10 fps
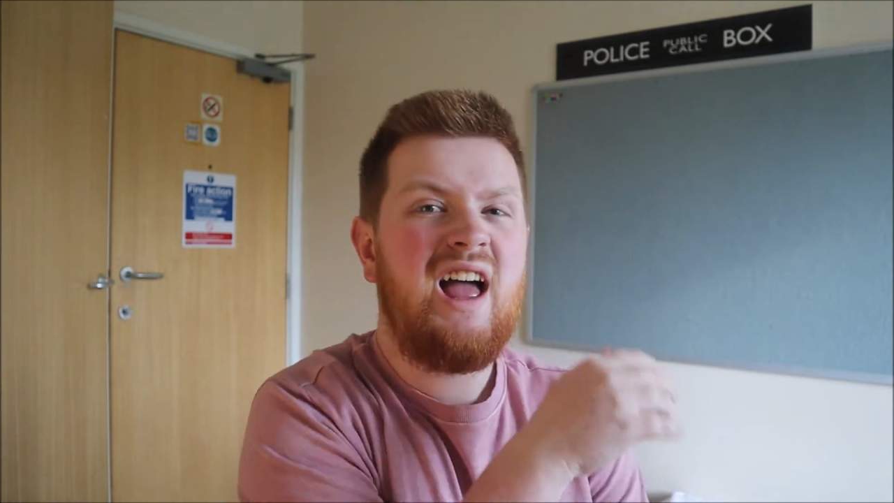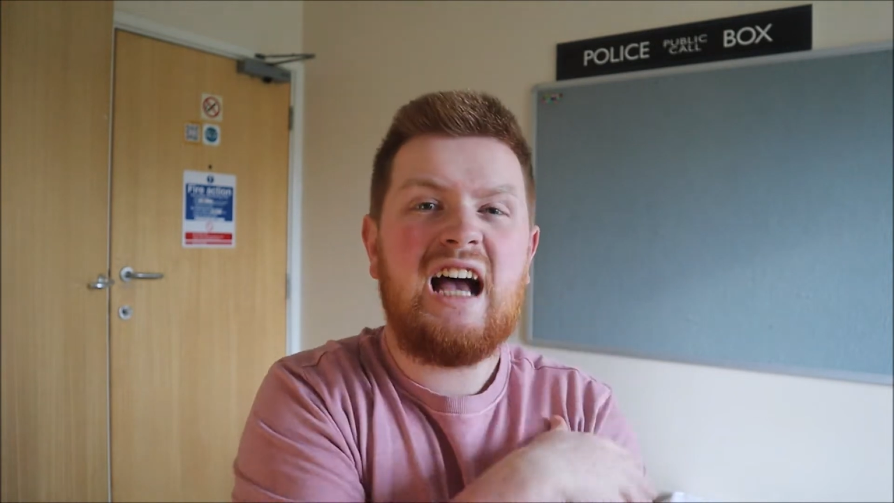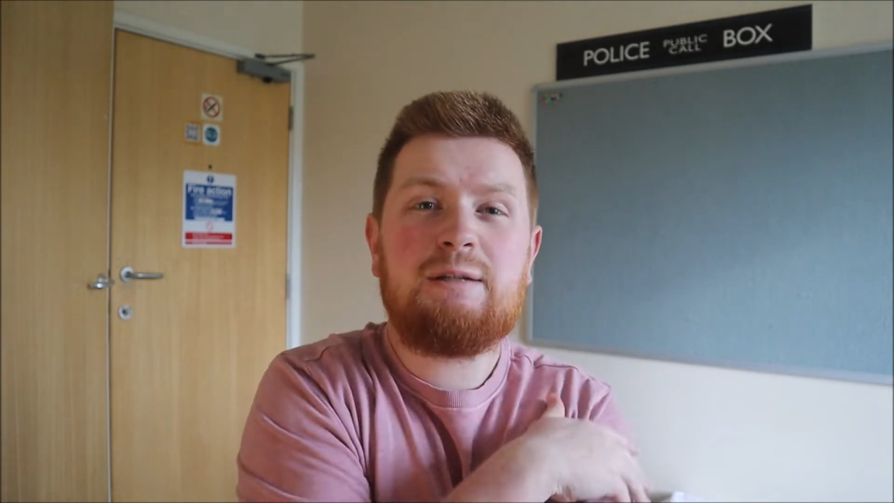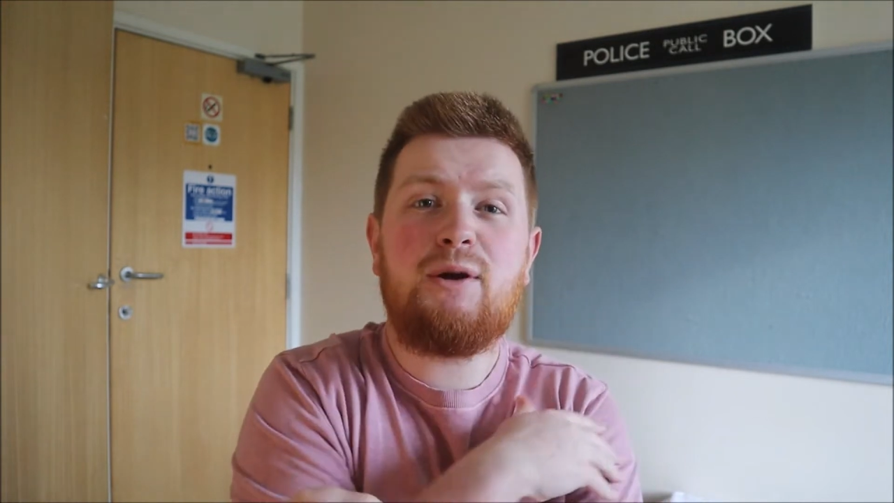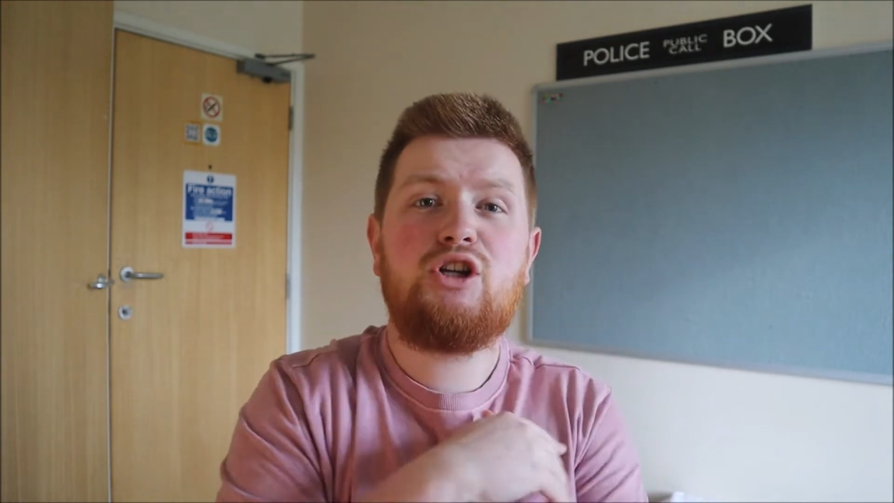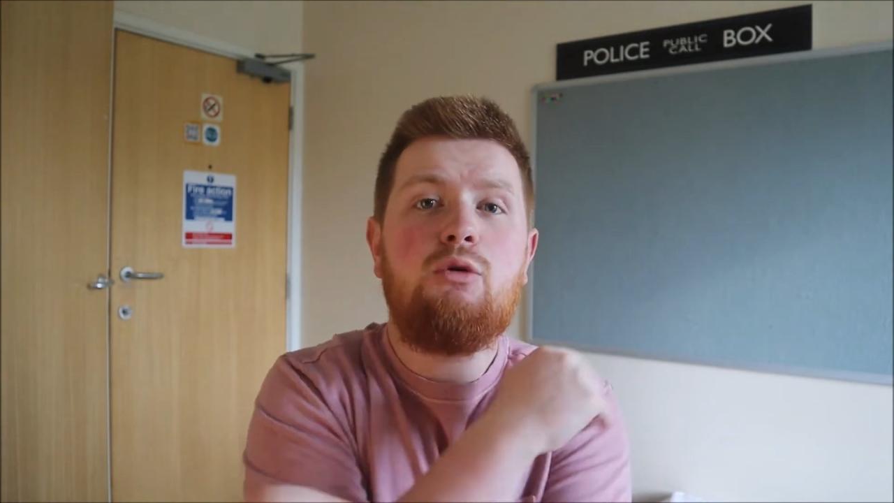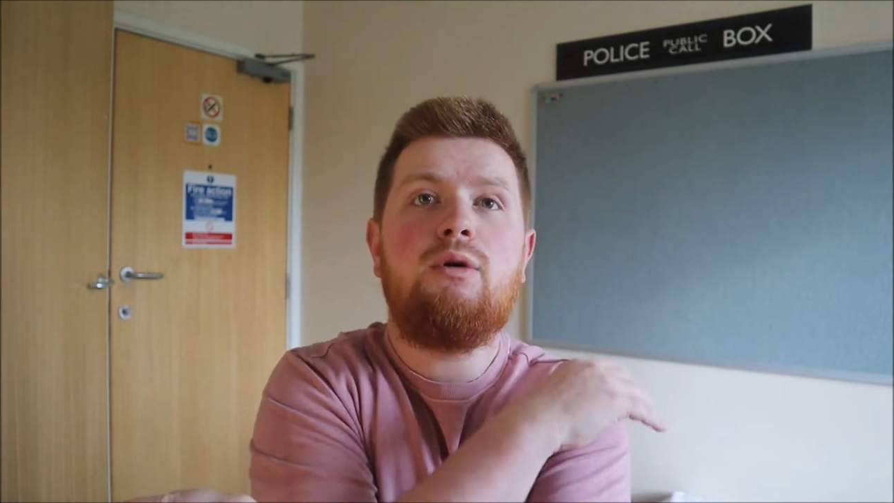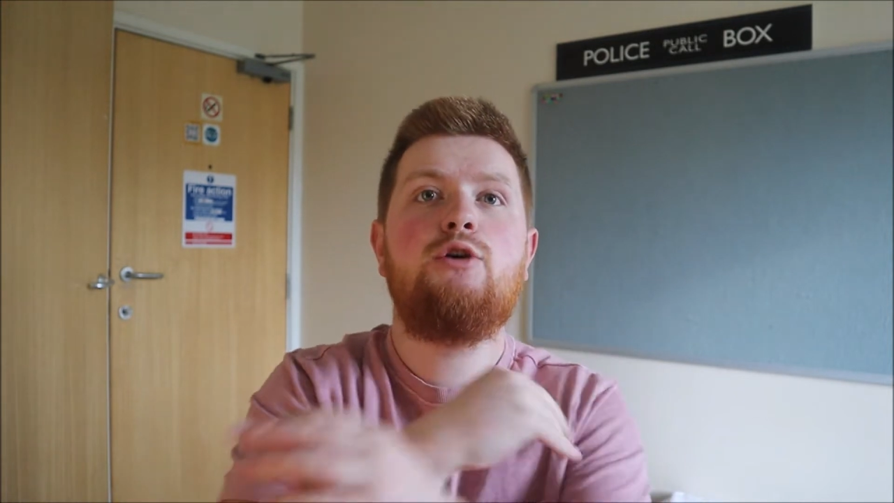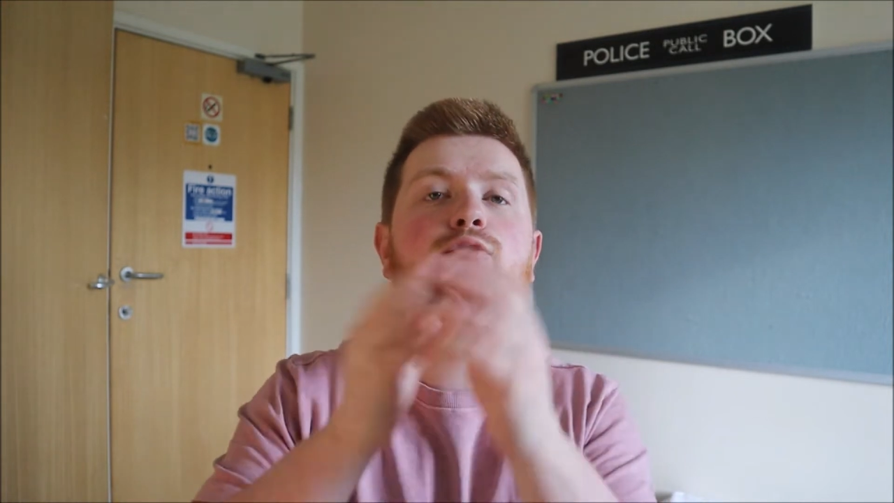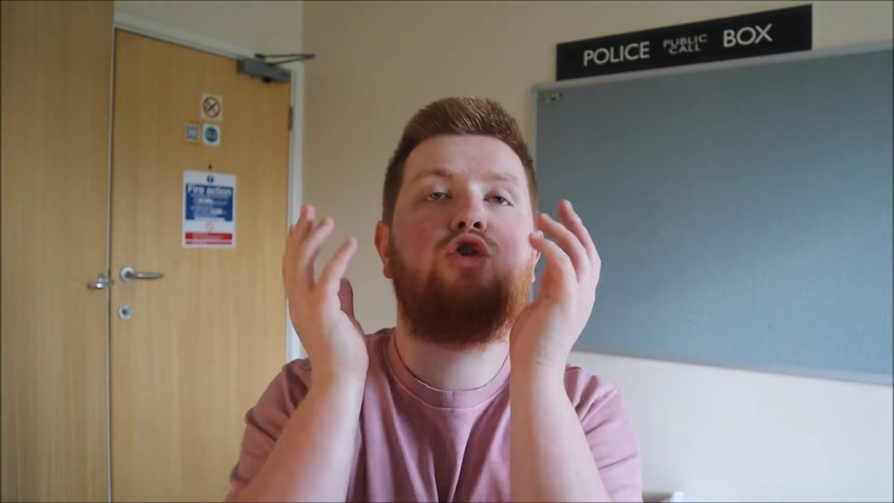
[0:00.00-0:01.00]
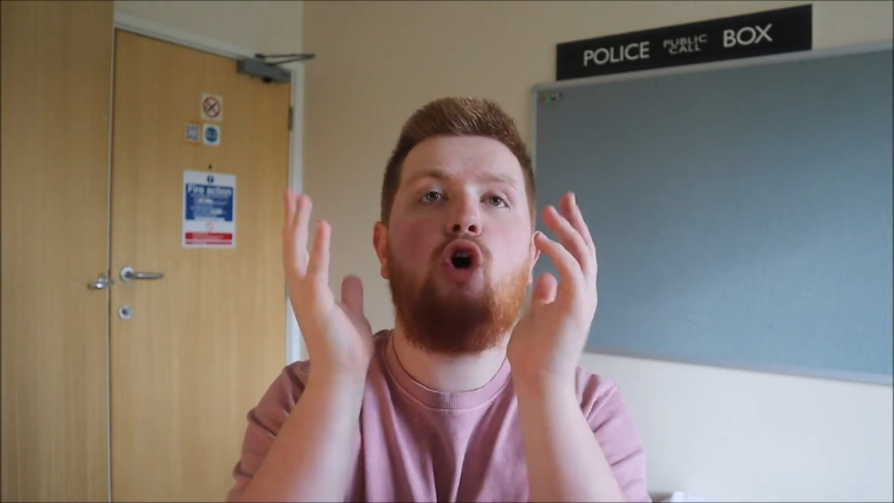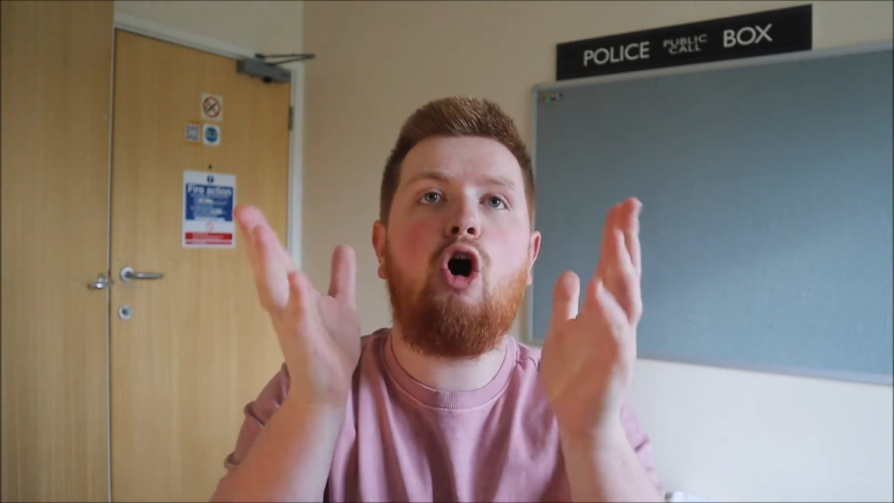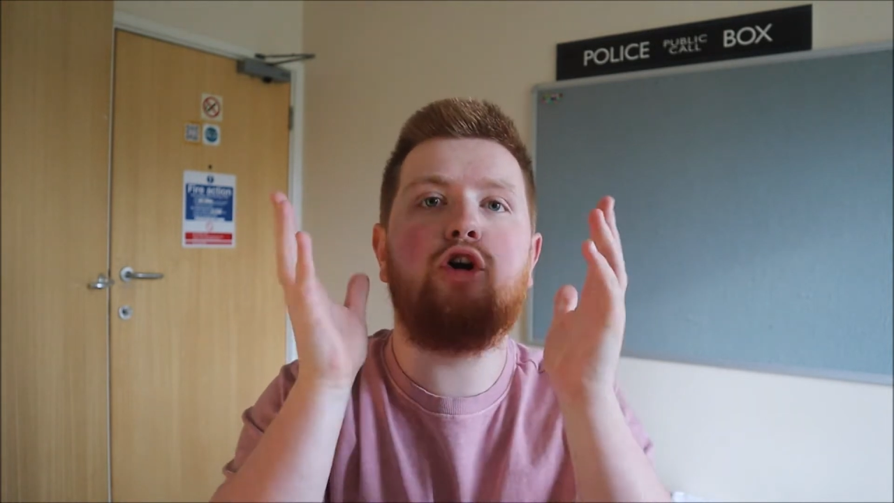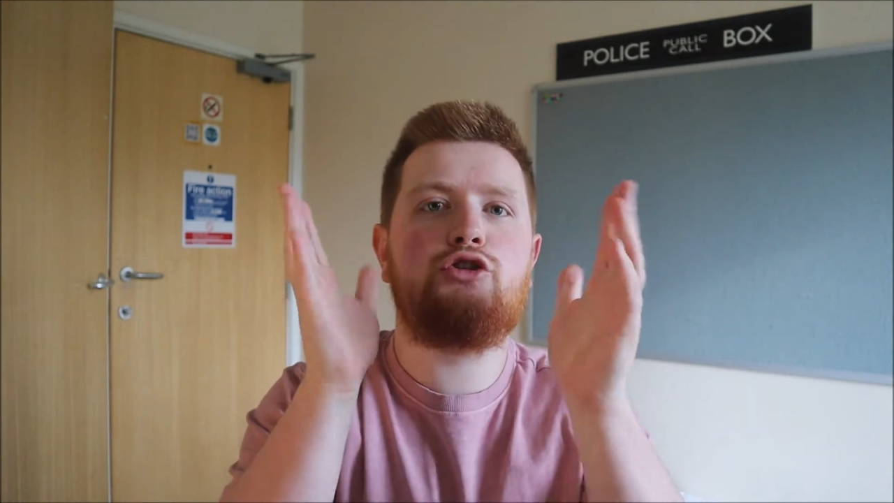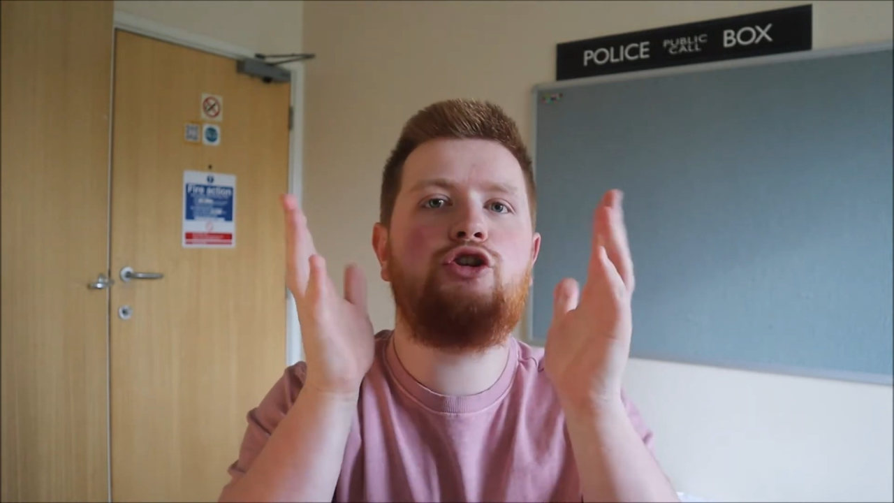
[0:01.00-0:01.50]
especially when you've
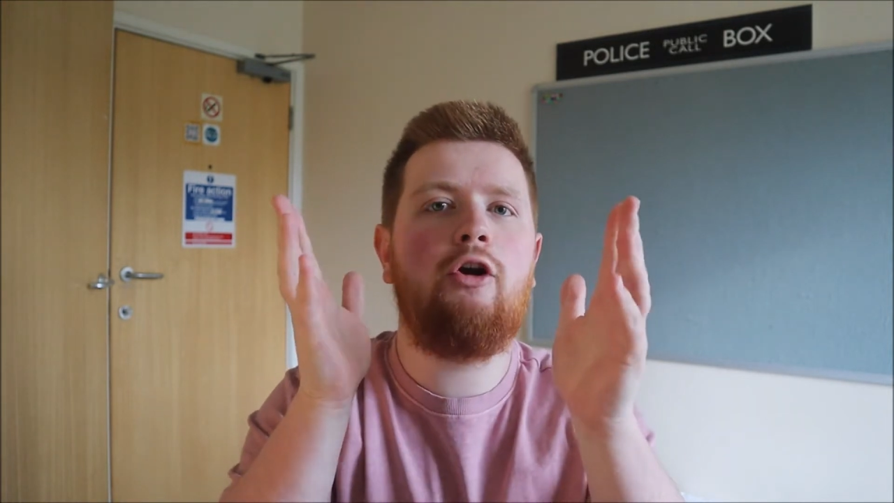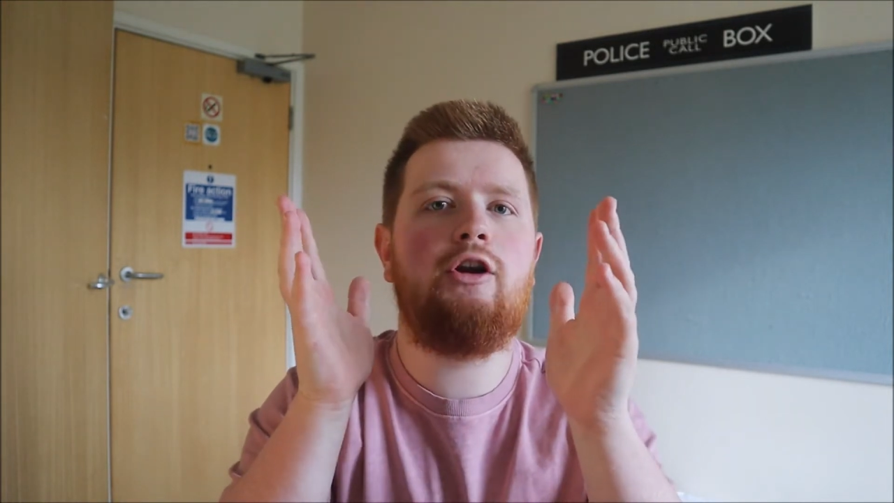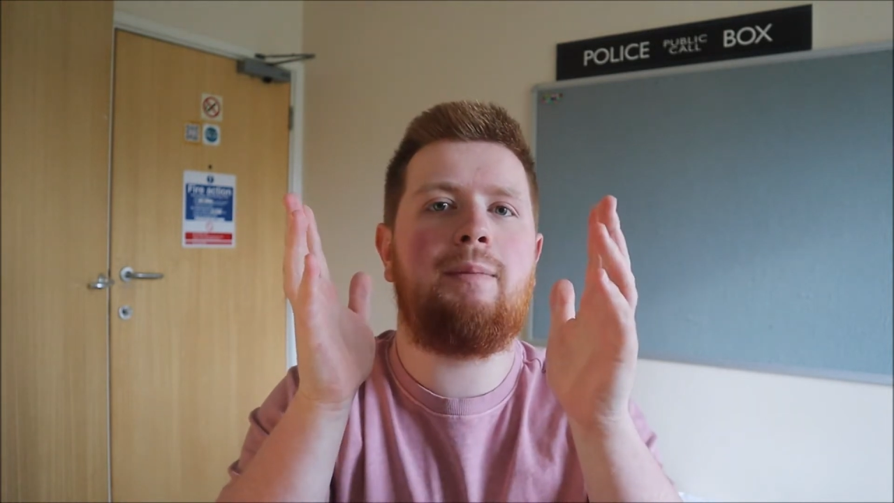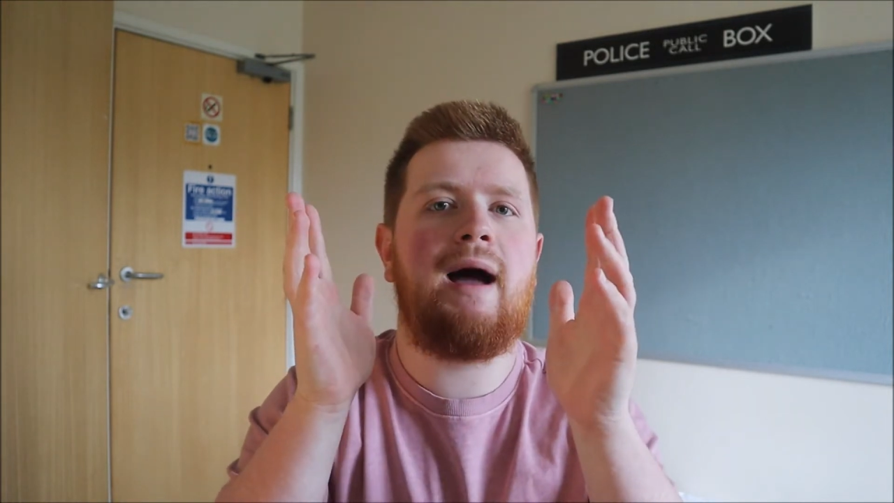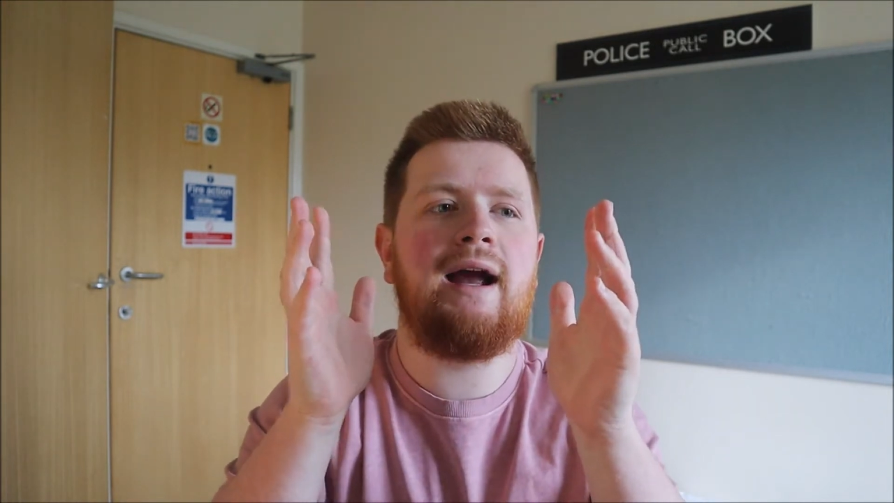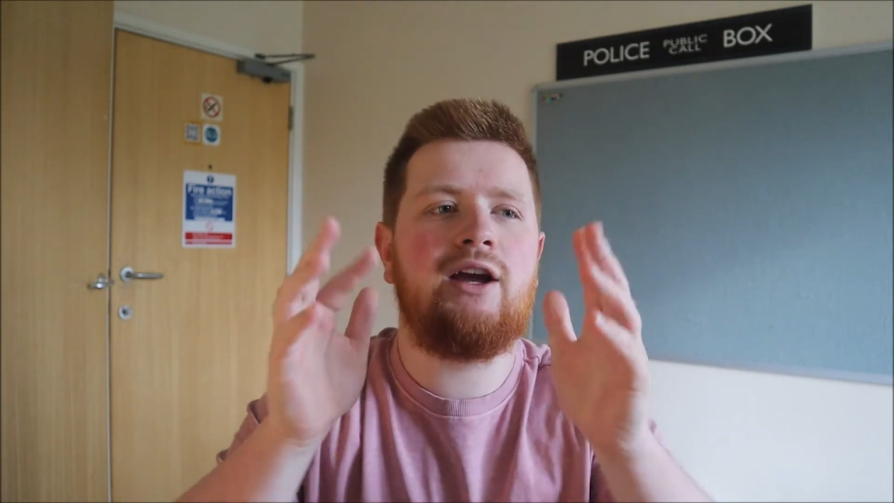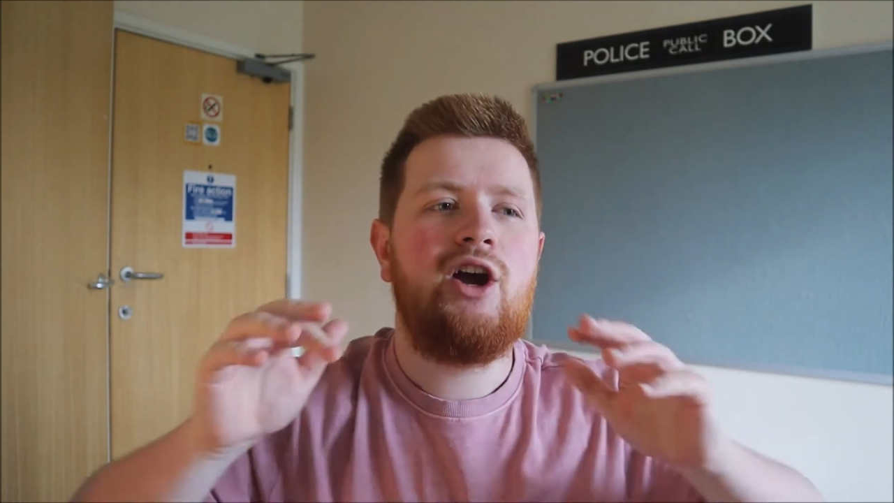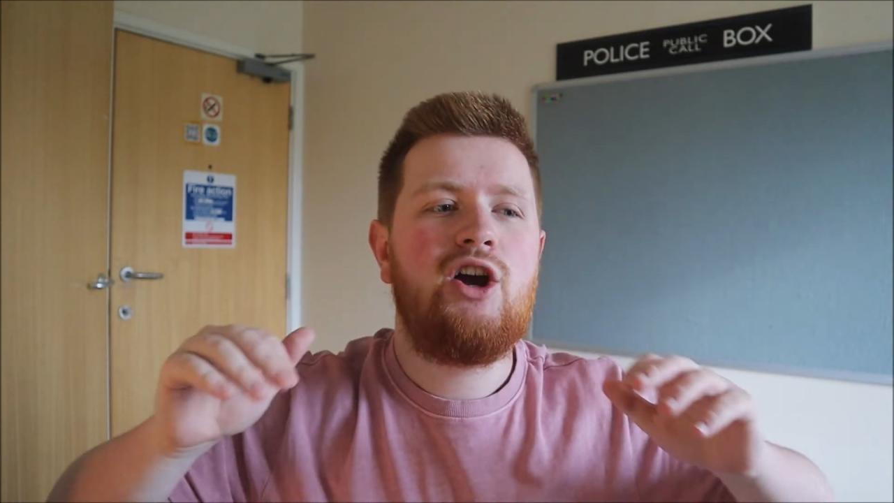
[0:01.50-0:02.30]
got Donna back?